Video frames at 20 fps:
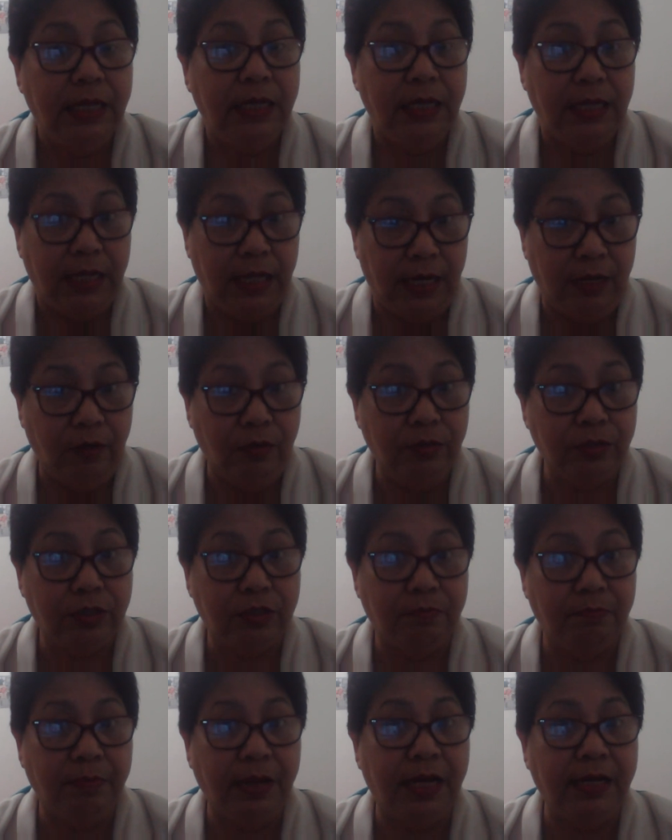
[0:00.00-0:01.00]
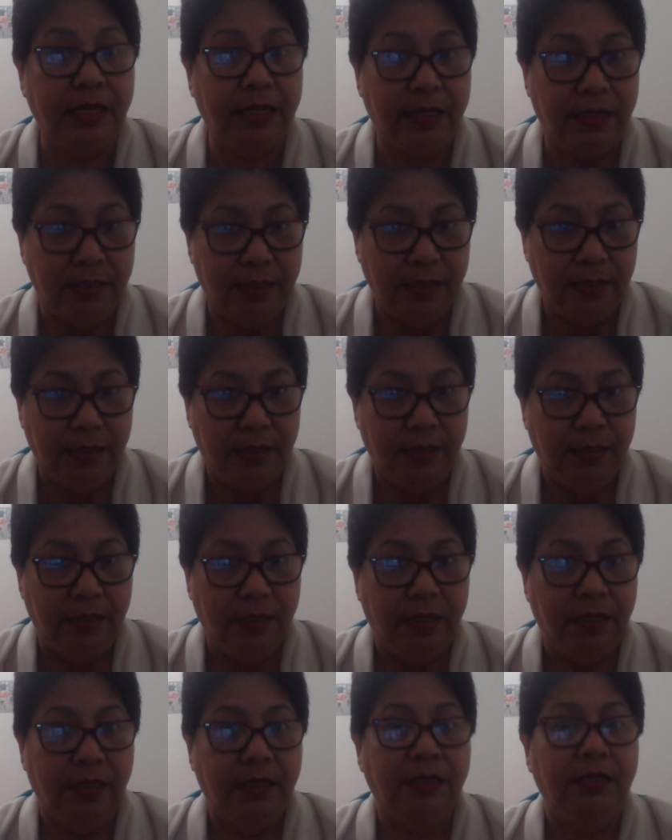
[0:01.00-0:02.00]
He lost money.
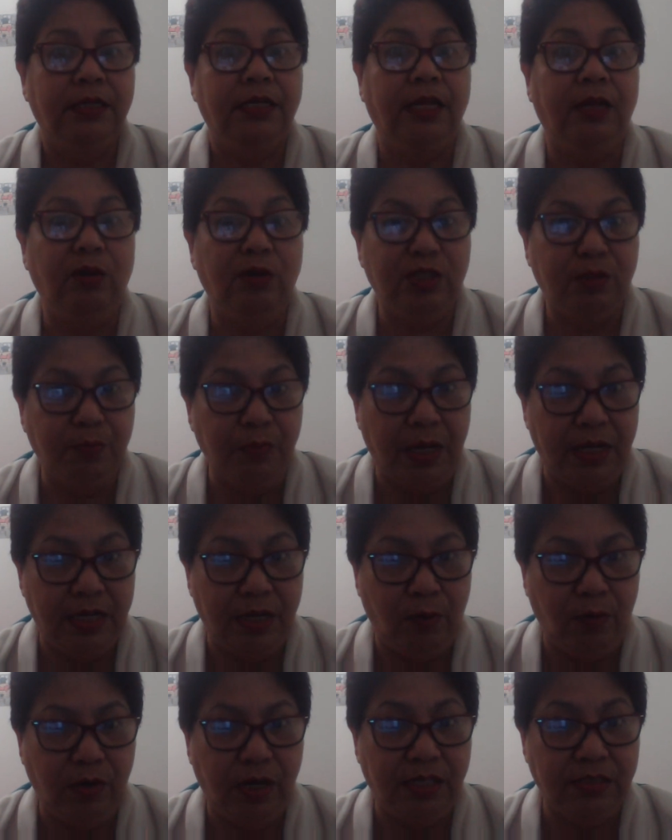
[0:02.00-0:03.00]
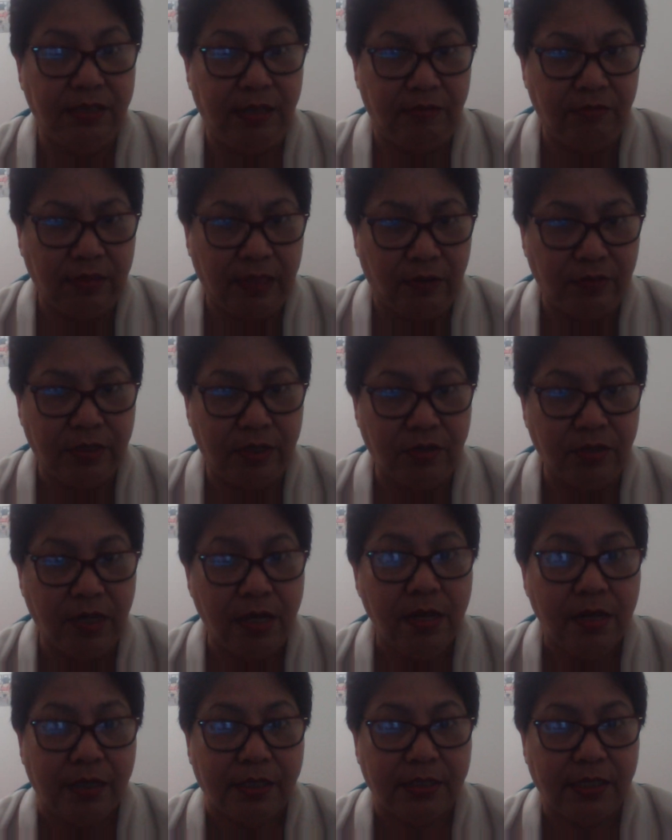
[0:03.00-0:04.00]
He lost money only
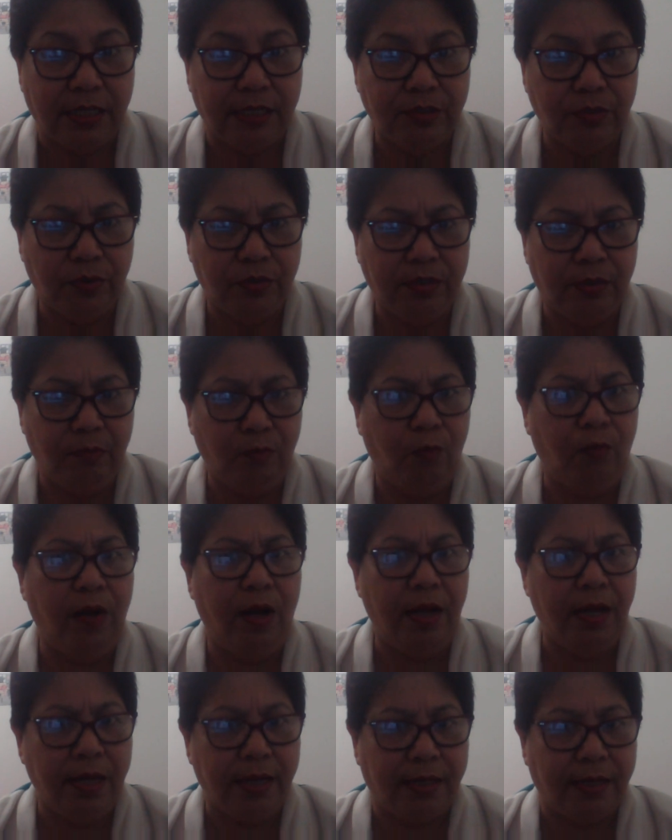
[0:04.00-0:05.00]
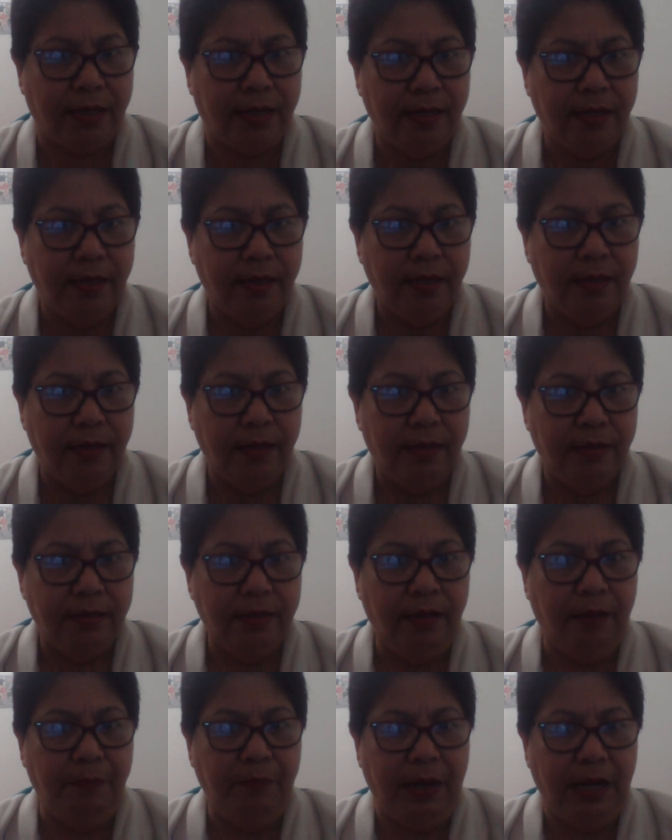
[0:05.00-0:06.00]
$10,000. I told him why.
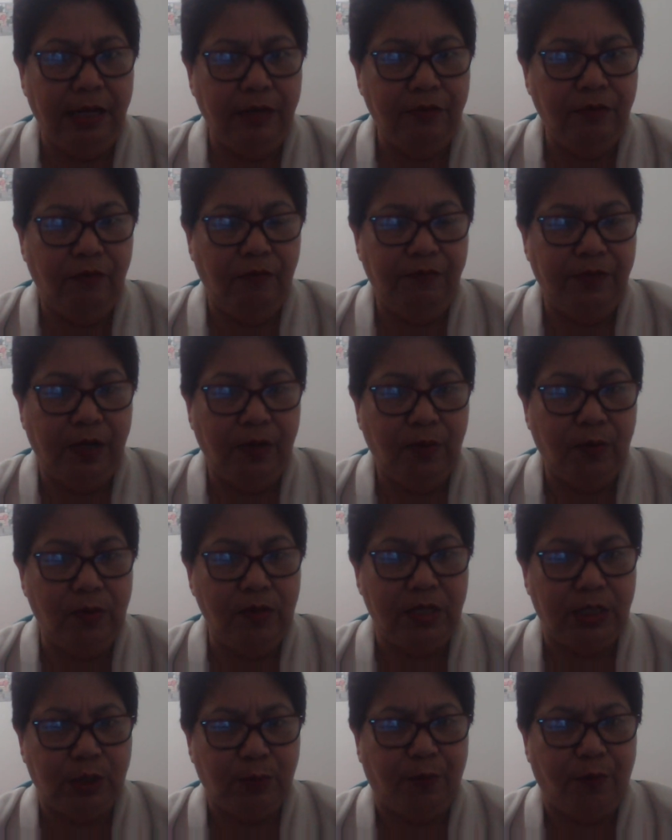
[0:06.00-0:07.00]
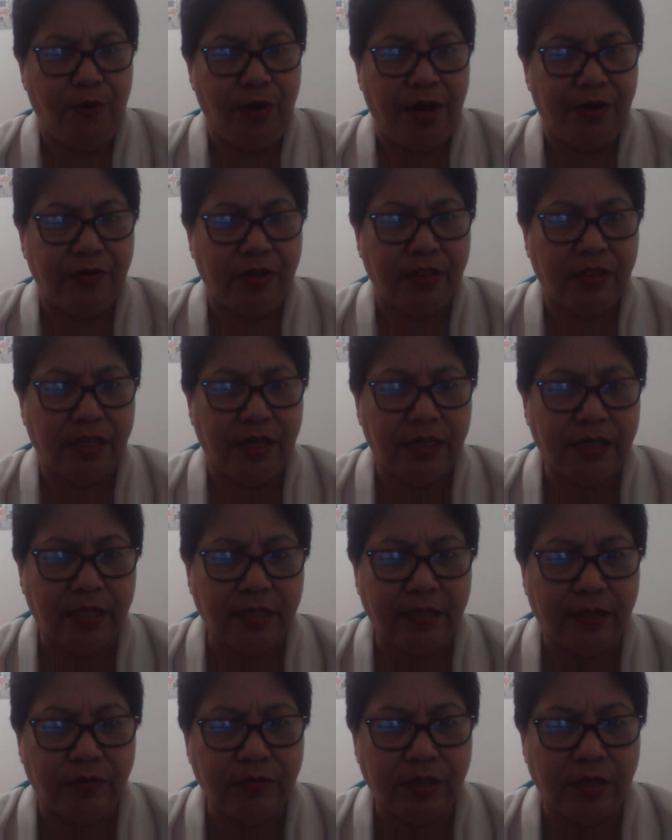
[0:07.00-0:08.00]
The value of the gold is
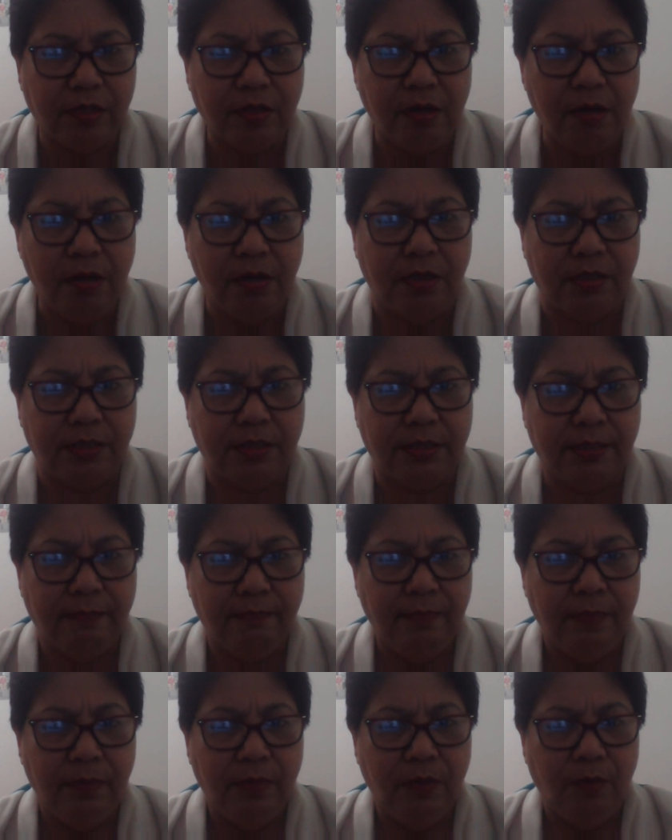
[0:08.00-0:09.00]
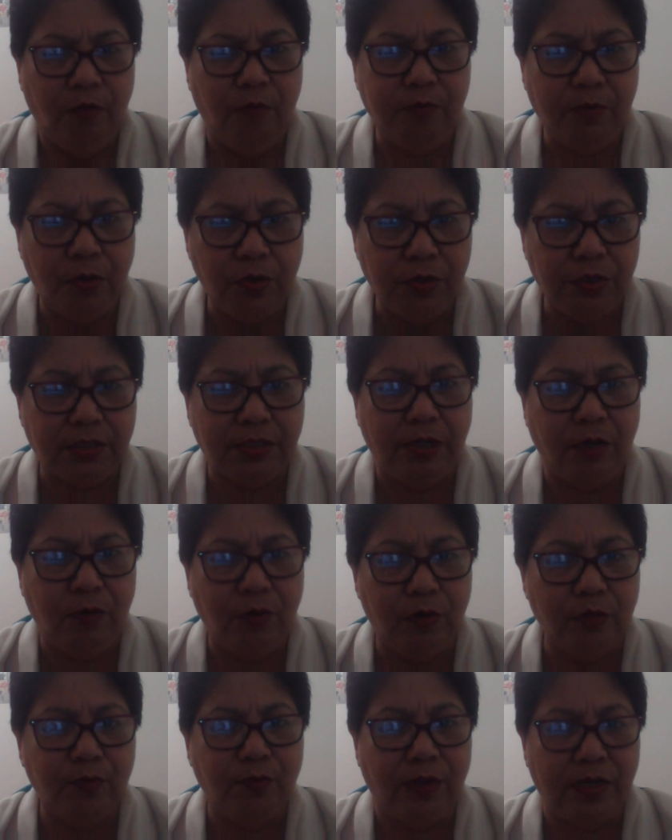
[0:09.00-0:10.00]
$430,000. Of course, the
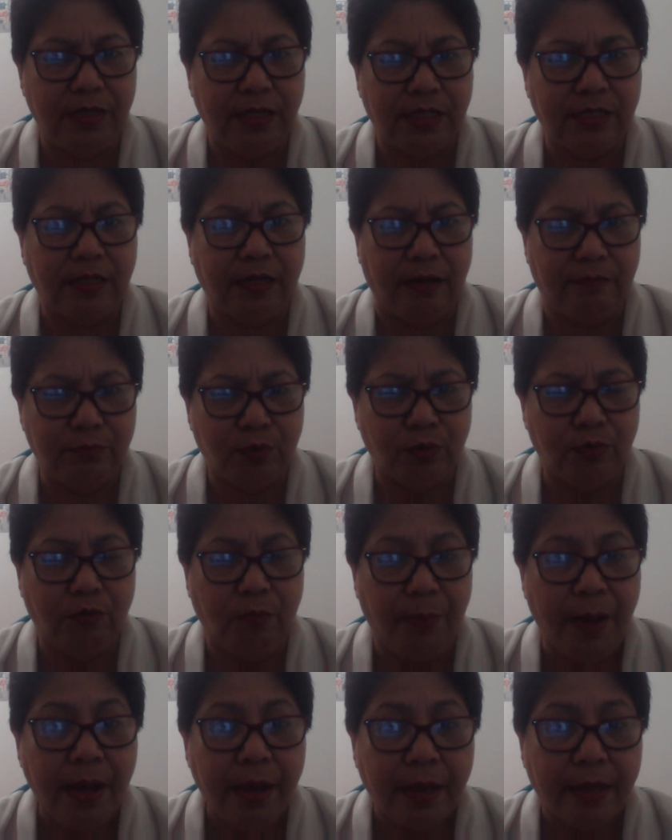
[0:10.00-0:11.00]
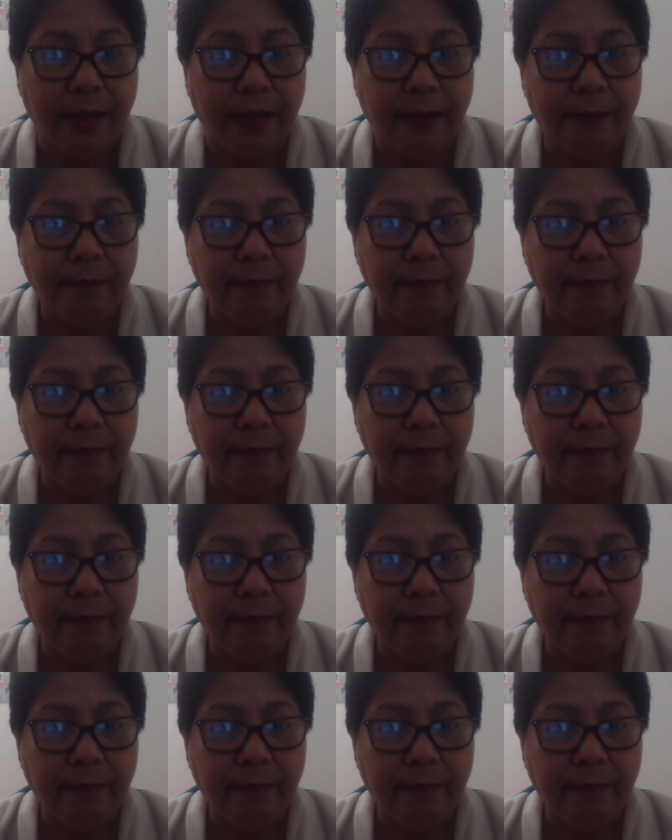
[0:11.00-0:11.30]
gold will not come to Dubai.